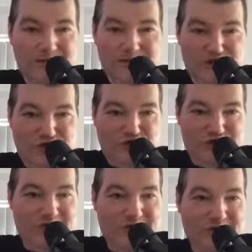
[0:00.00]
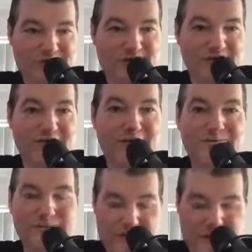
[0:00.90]
Shh, keep that secret.
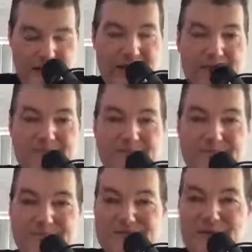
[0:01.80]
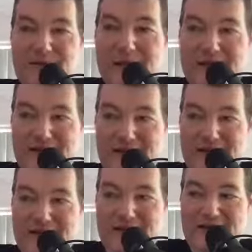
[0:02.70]
Um, so anyway,
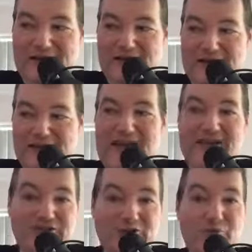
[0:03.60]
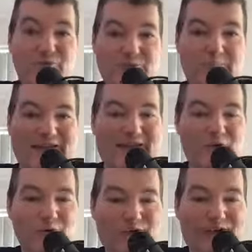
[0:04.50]
uh, yeah, so make a
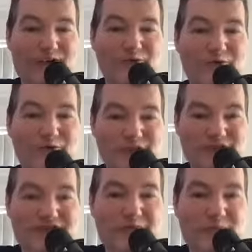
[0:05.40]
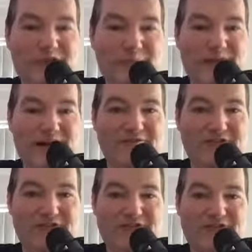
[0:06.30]
little video saying why independent living
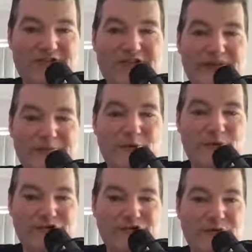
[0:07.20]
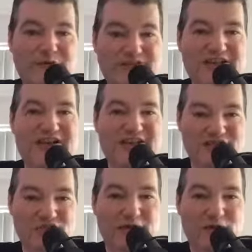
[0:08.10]
is important to you and send it
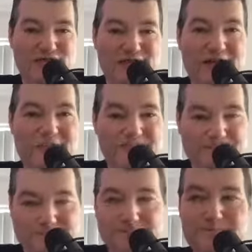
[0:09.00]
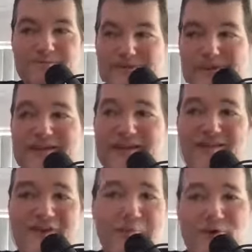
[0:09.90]
to Rofa. and uh,
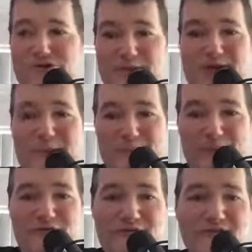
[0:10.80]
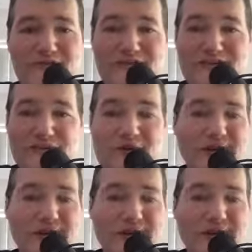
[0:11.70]
they'll put you up on Twitter.